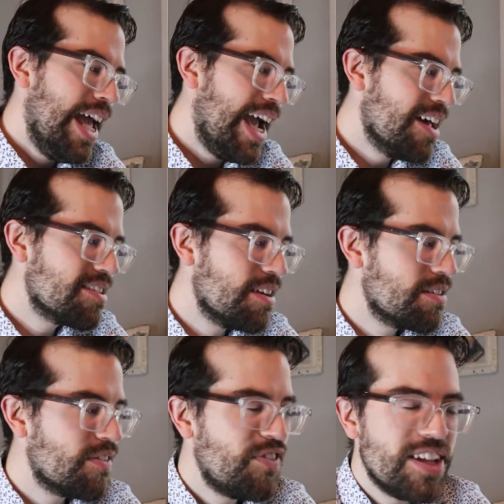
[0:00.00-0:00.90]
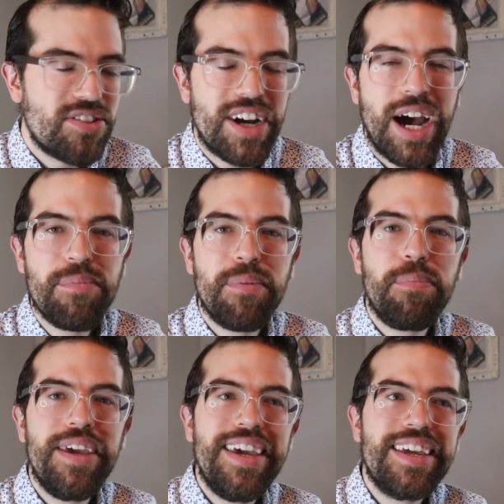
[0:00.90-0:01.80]
As a defender, I'm going to
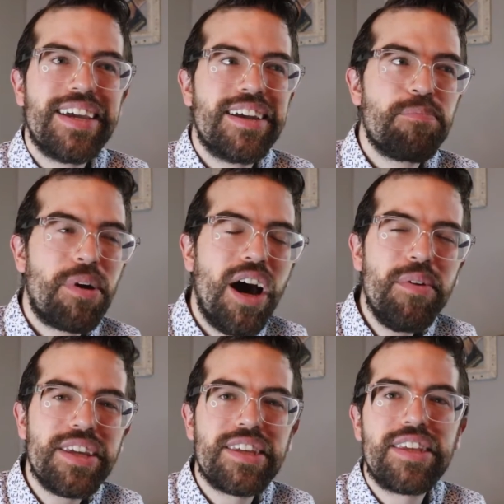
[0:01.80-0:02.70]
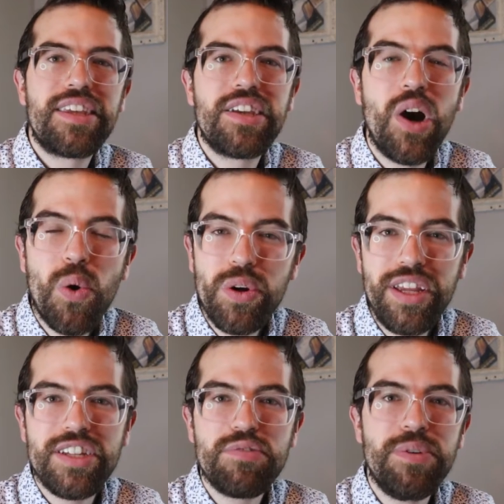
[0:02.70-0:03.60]
pick probably
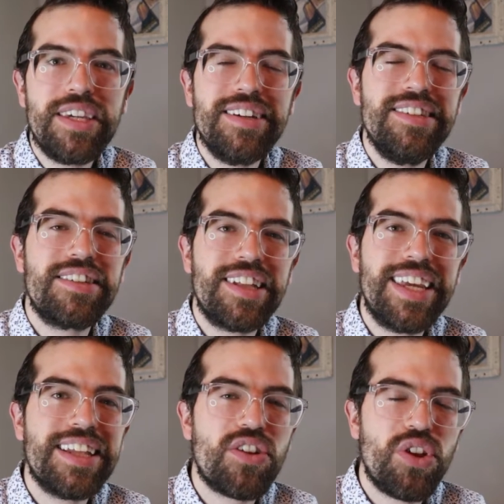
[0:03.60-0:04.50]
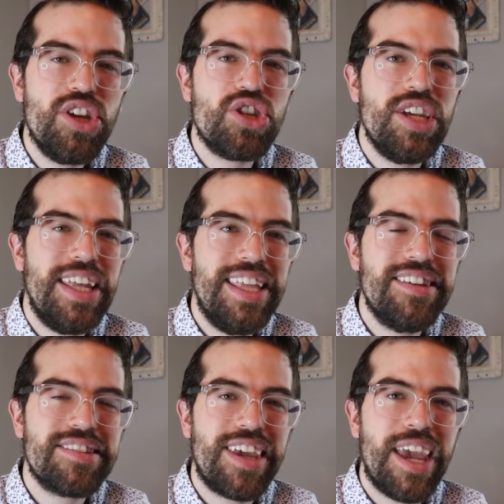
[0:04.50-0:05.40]
Cody just because he's going to get a clean sheet in
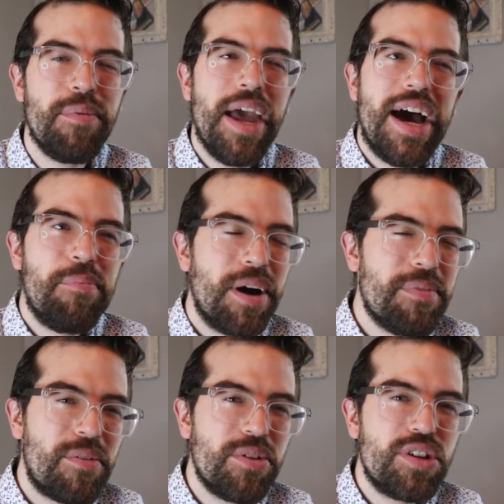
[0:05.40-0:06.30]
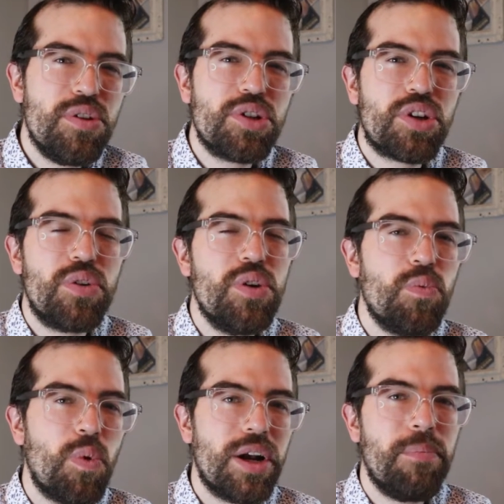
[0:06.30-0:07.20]
this game, but I'm not really too sure who you'd
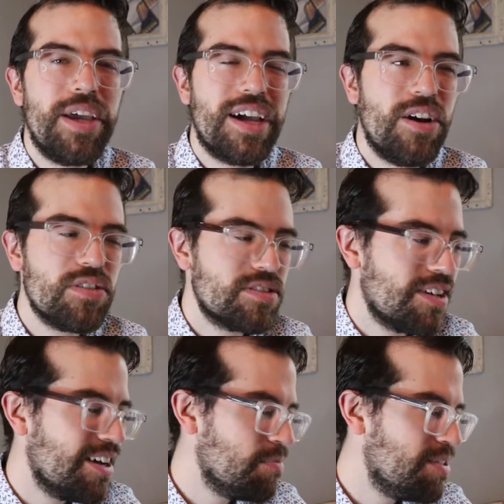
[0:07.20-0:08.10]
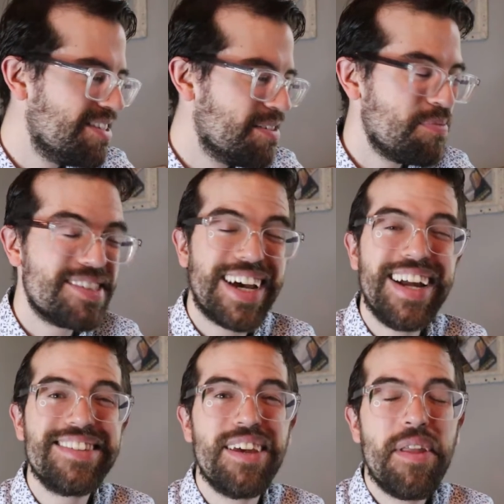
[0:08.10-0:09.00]
want to pick outside
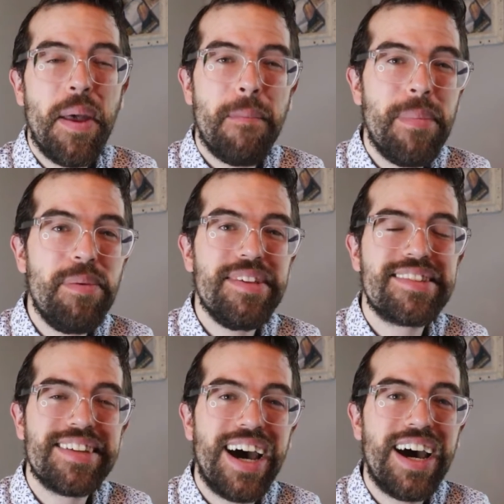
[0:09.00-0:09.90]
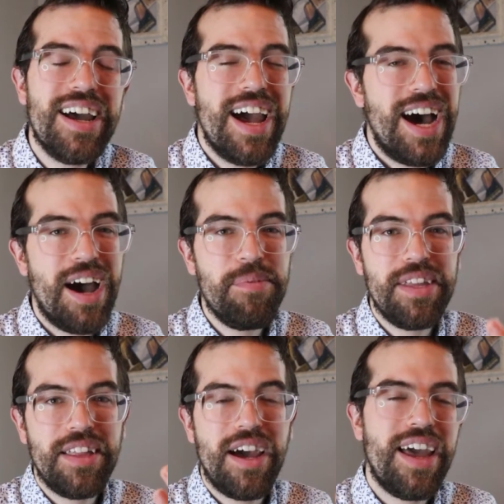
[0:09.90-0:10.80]
besides that. Maybe Sa,
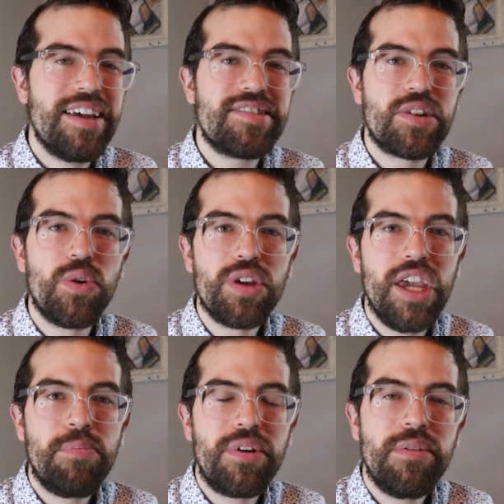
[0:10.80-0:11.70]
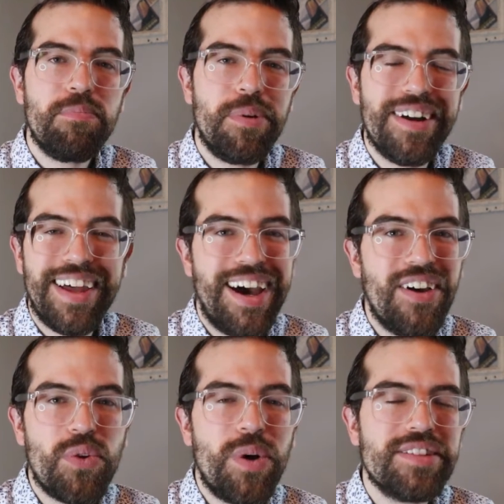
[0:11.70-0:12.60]
as their goalkeeper, but
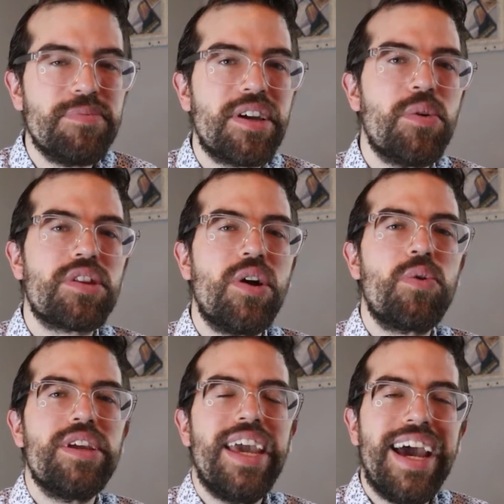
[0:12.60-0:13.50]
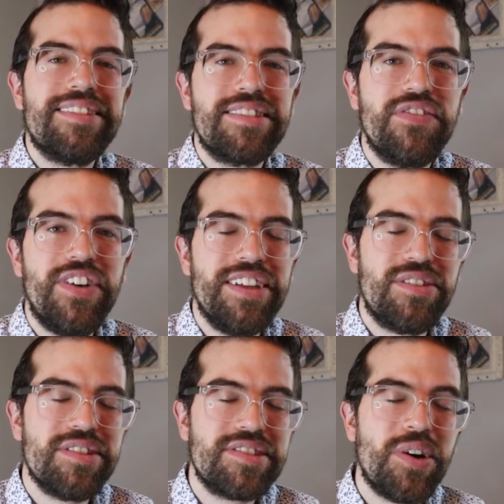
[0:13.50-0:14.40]
otherwise I'm going to go with Cody as a
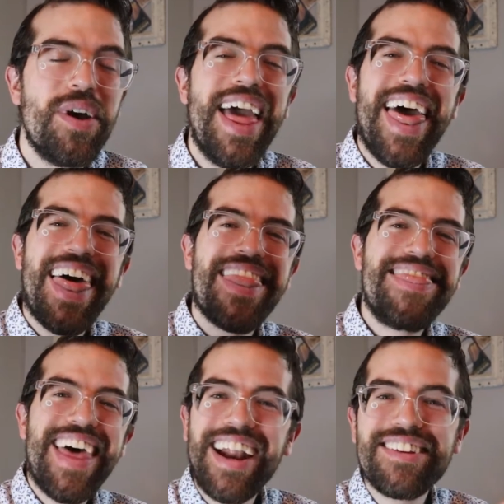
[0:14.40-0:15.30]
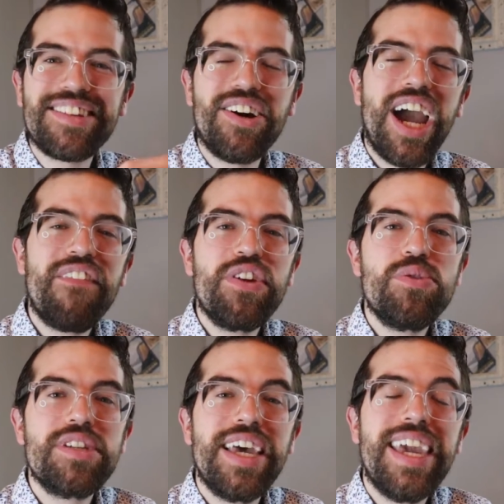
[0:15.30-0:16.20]
defender. So that is all I have for
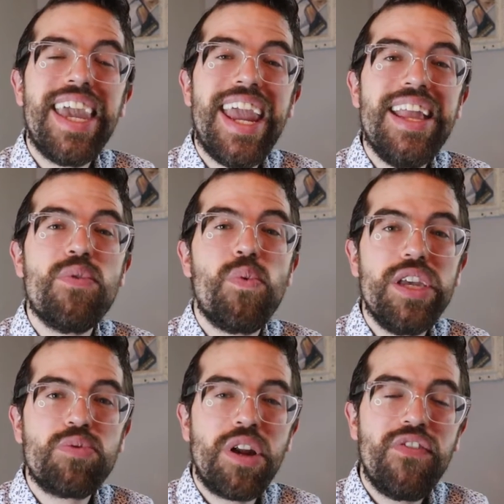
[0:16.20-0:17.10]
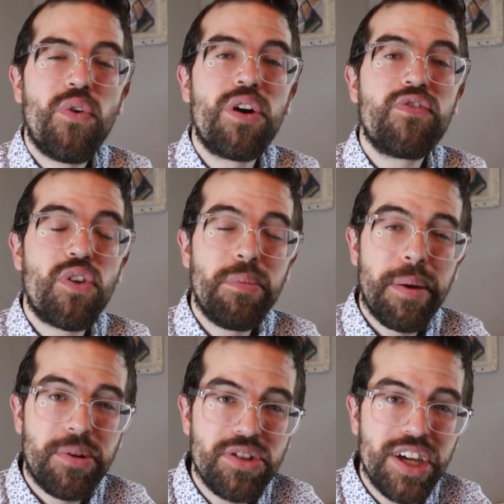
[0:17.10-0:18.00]
you today in week 24 for
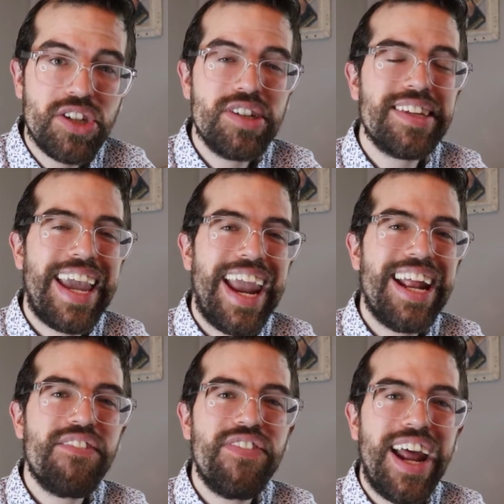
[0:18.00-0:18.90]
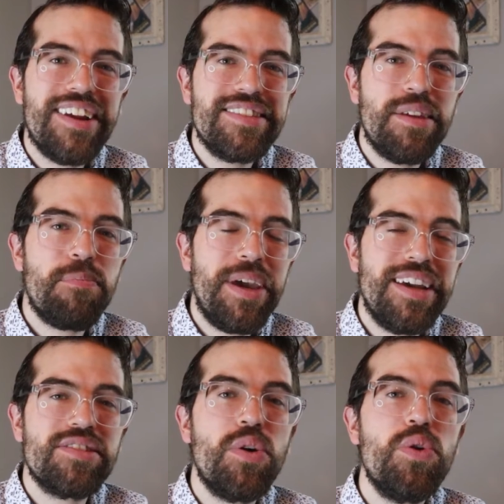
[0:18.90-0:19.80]
my predictions and the fantasy
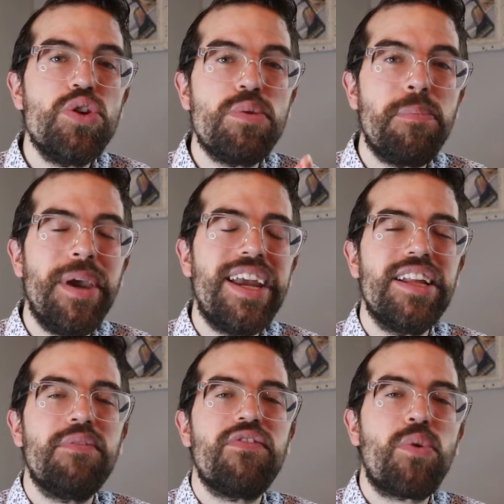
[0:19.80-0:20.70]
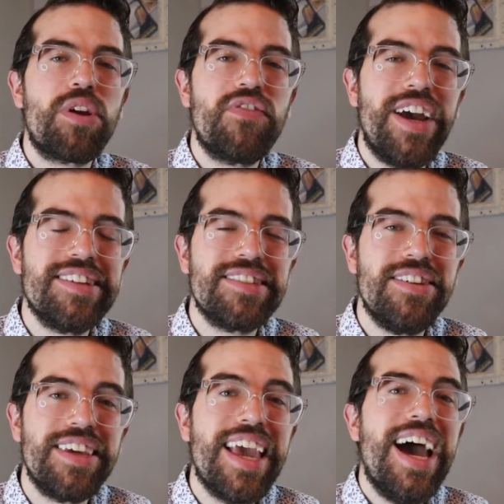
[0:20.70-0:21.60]
picks, who you should be picking up for your
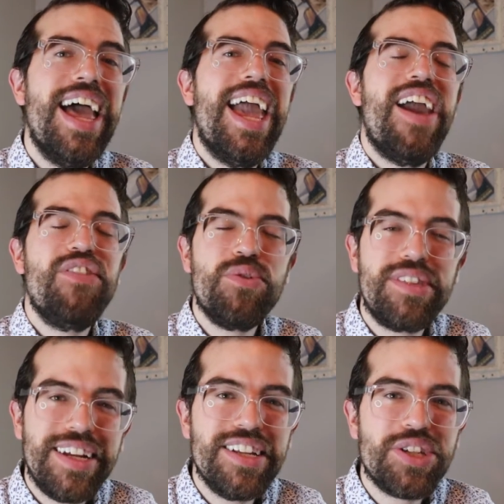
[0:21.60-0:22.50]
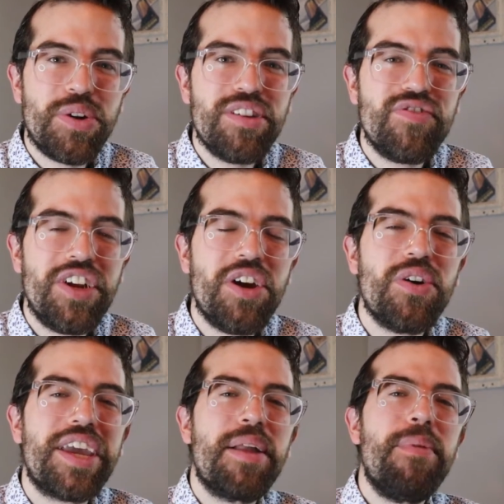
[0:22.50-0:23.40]
fantasy league. If you did enjoy this
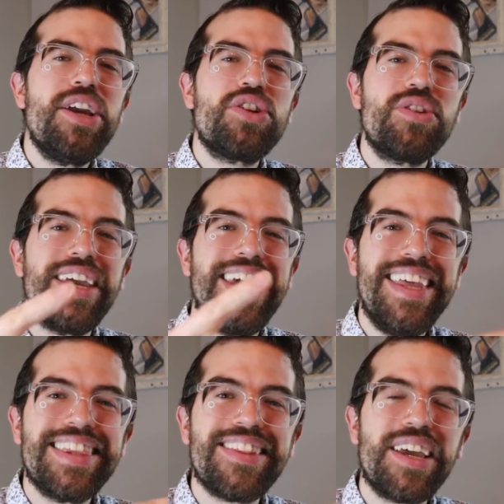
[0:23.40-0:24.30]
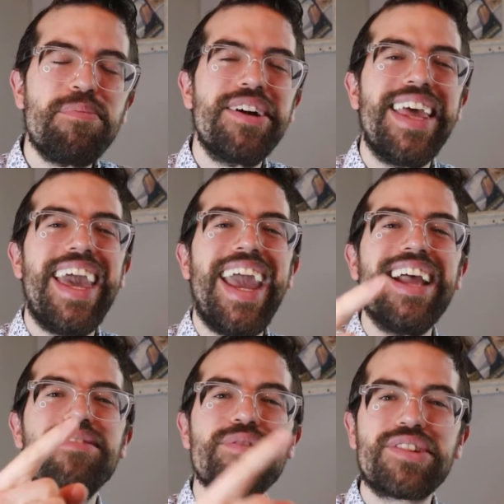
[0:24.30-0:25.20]
video, again, make sure to hit the like button
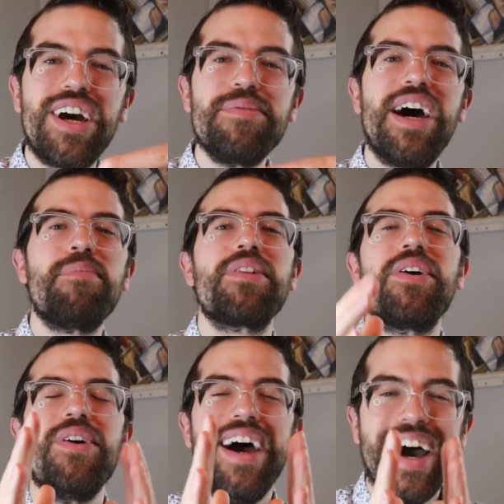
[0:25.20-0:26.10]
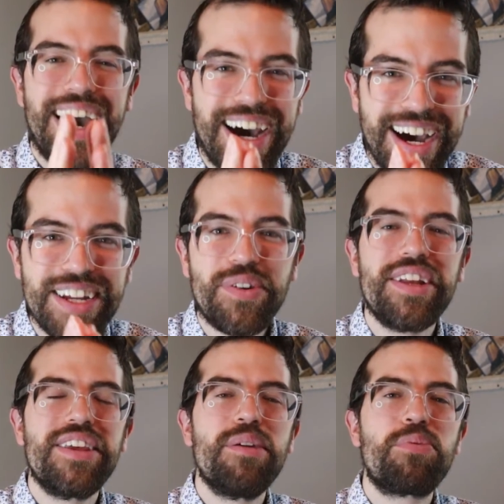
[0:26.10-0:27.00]
and subscribe down below. I
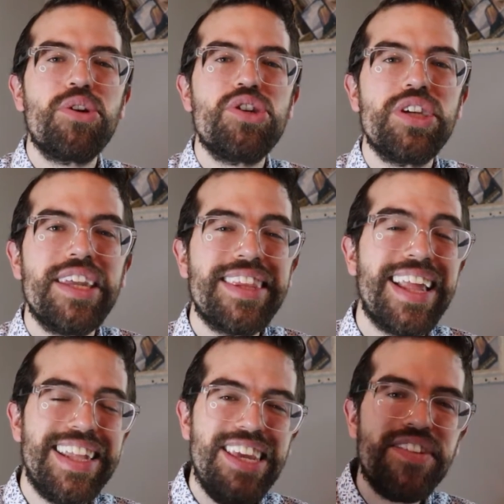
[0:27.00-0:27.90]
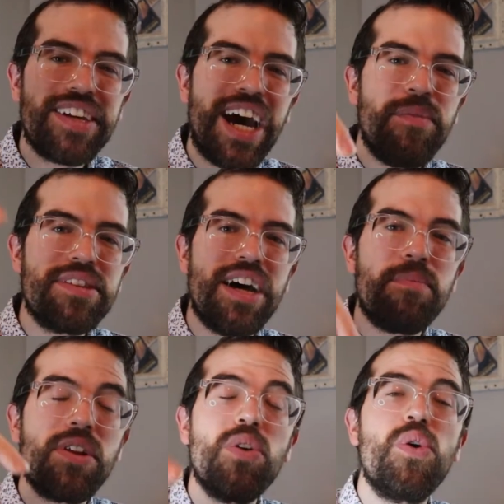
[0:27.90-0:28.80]
greatly appreciate that. And even comment
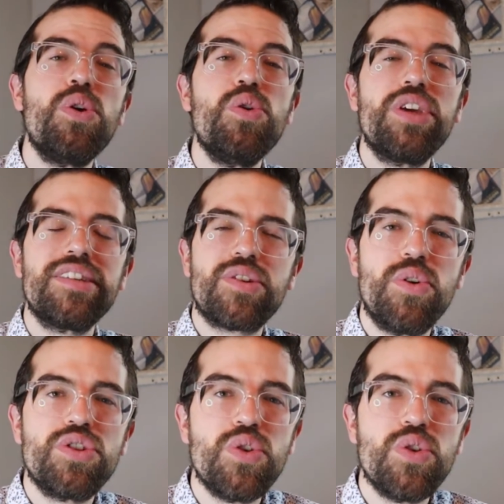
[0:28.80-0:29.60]
down below who you think is going to